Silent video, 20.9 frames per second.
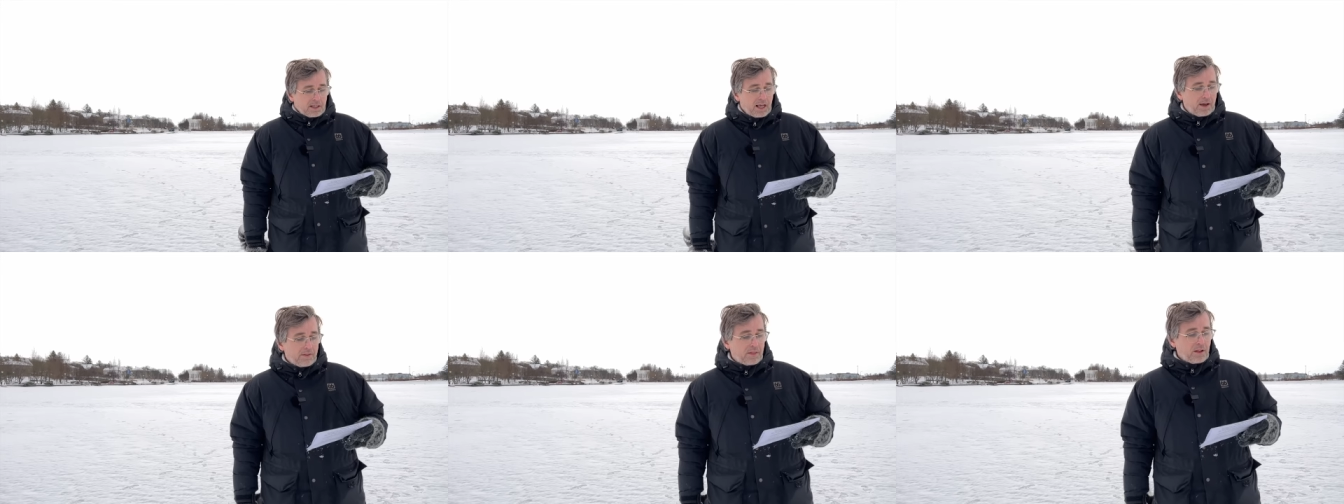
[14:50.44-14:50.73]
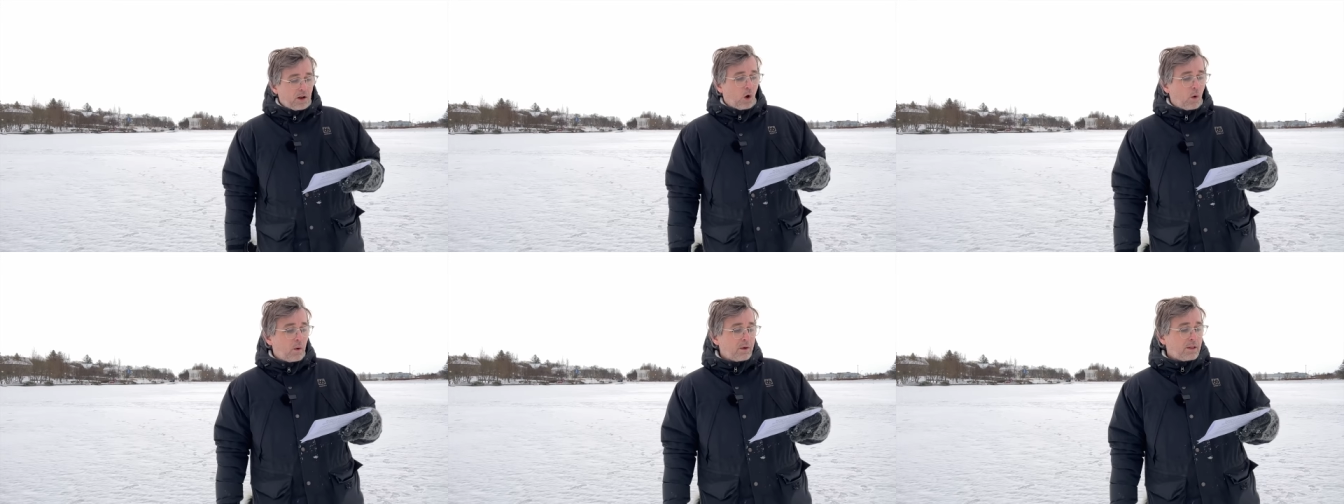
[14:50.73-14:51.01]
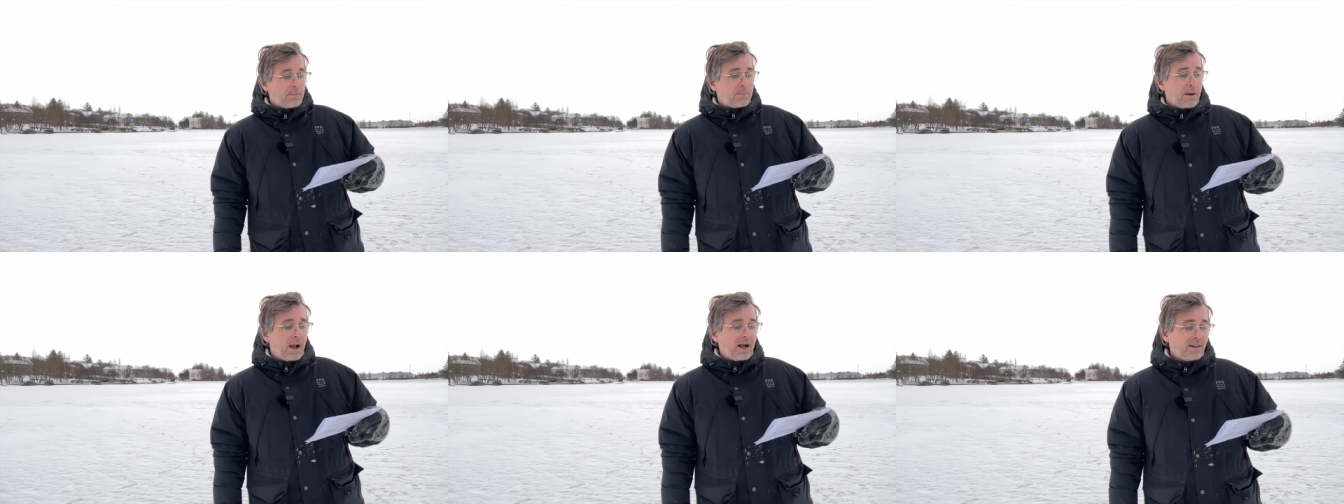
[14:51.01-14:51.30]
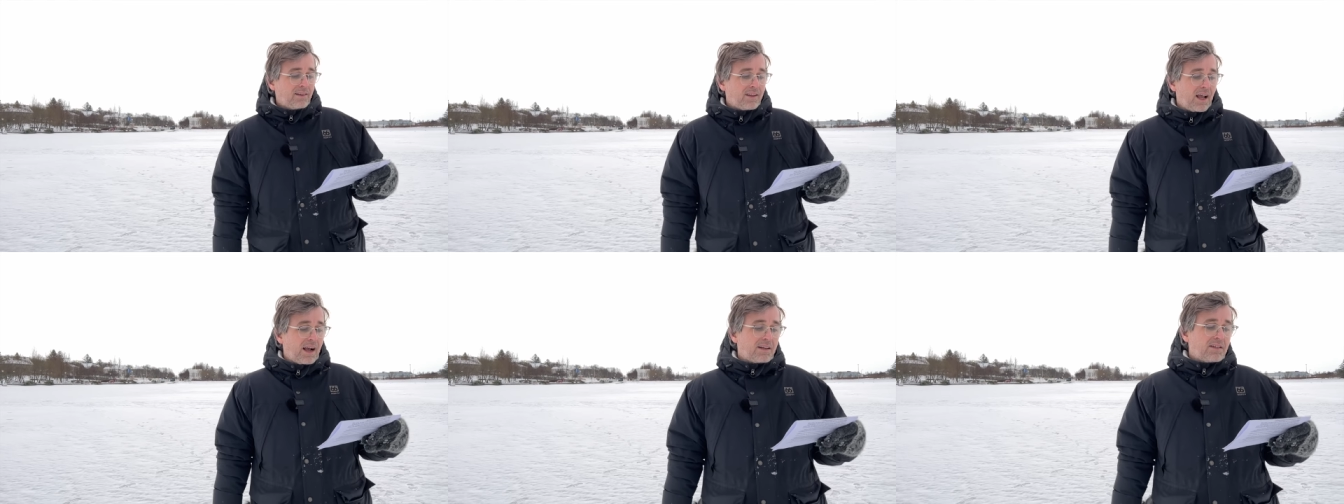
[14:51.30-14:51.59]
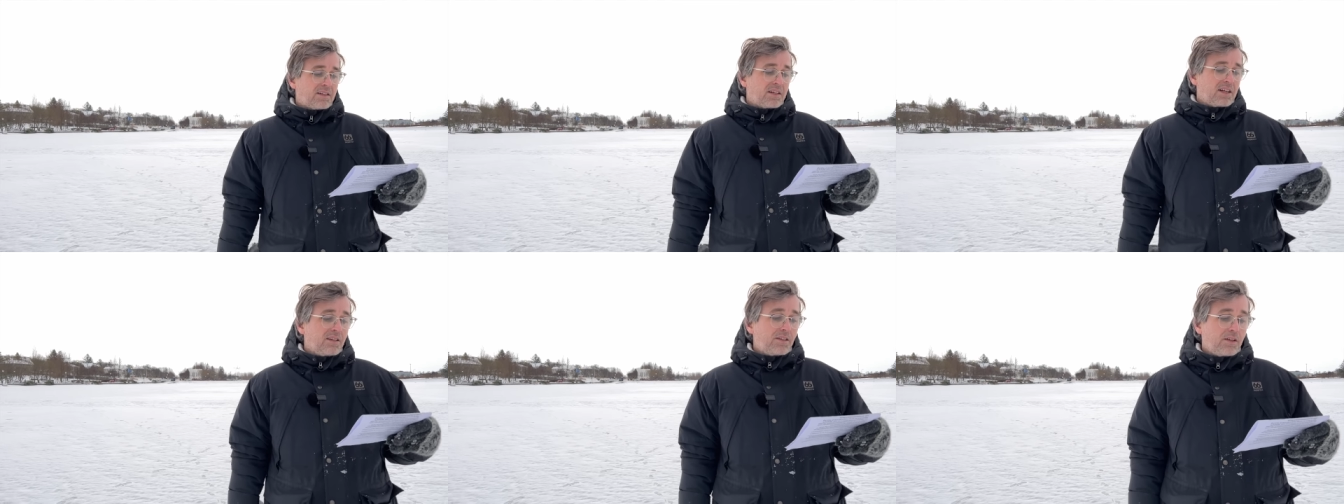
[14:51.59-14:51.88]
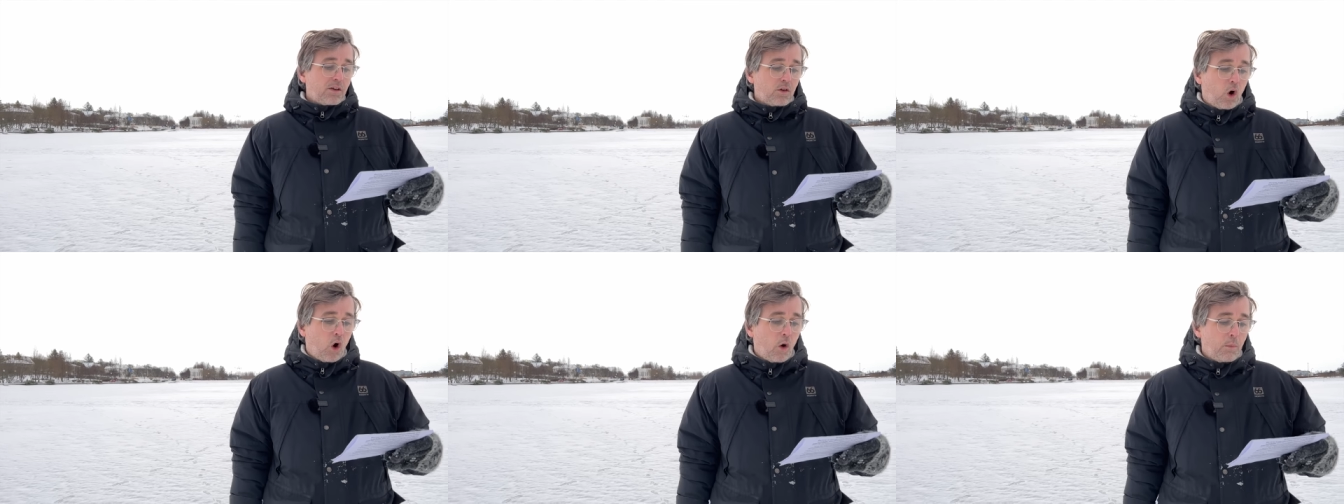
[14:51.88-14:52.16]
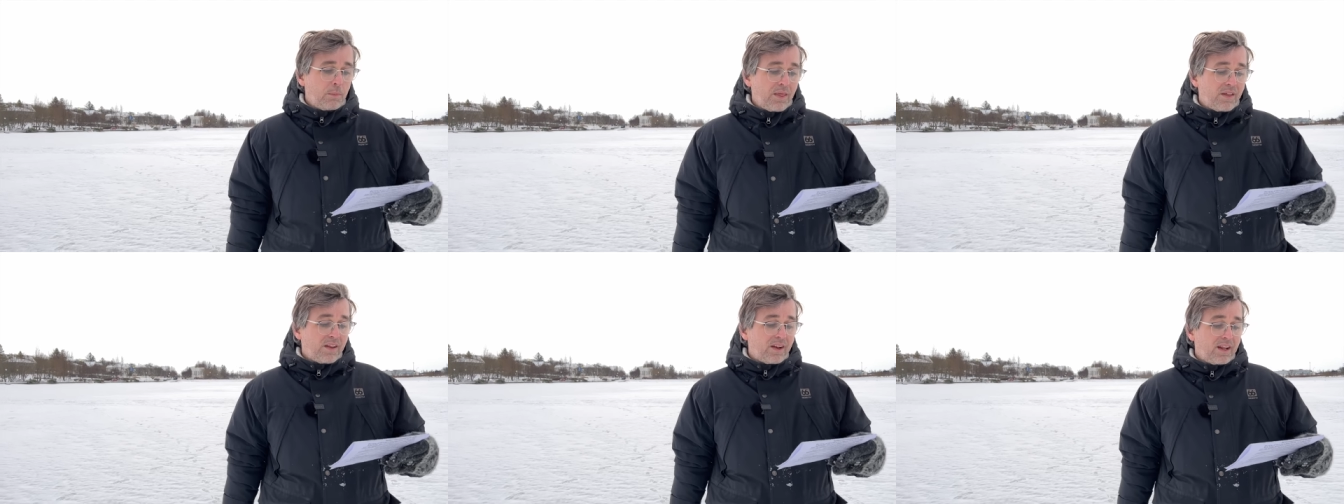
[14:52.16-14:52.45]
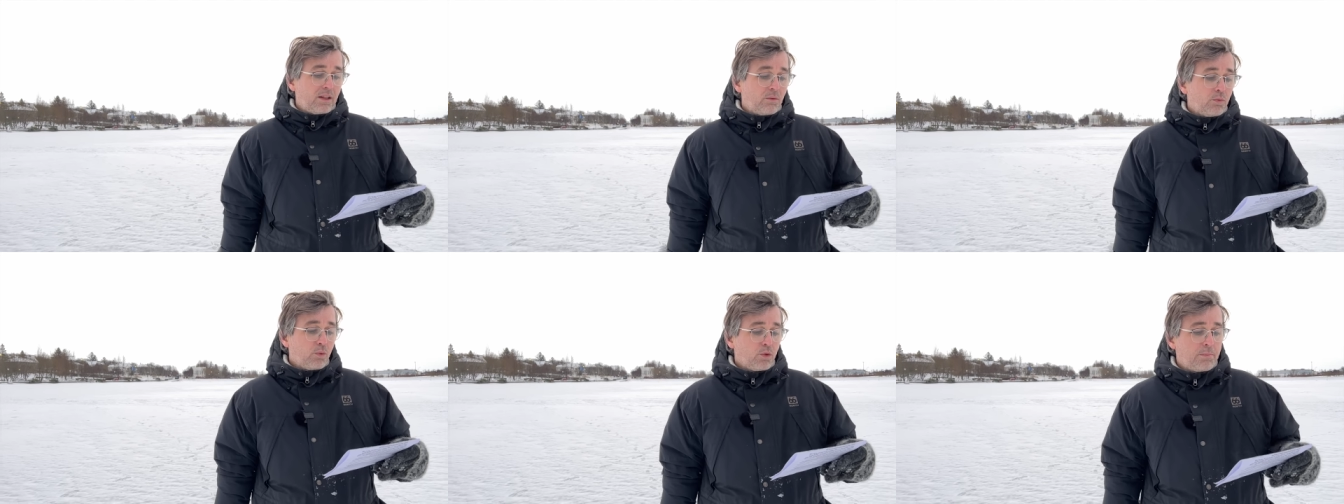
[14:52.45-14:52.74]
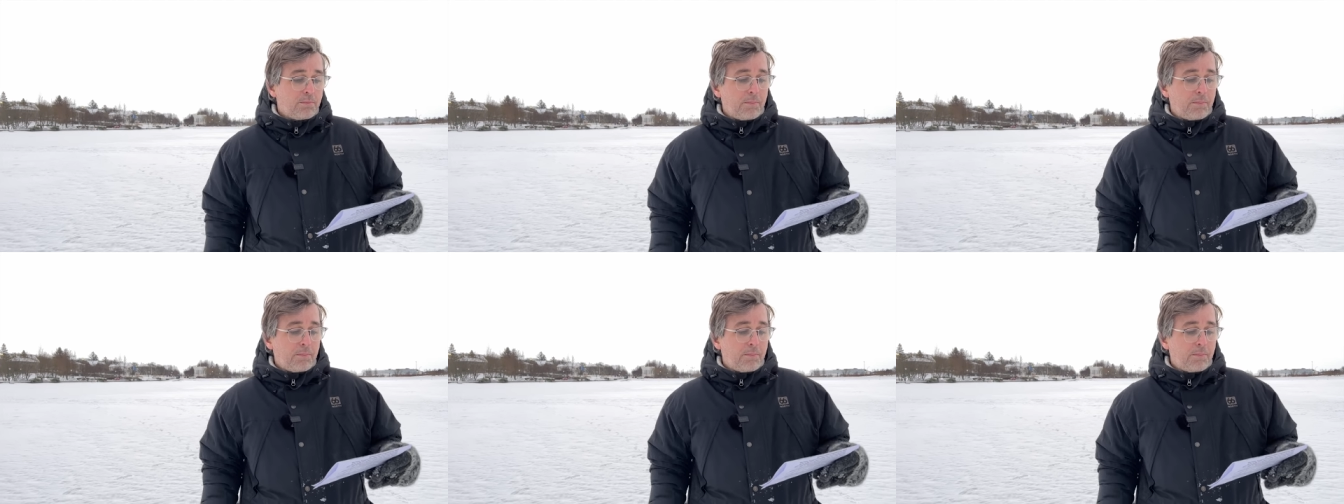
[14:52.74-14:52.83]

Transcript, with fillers: they lowered the bank taxes in hope that it would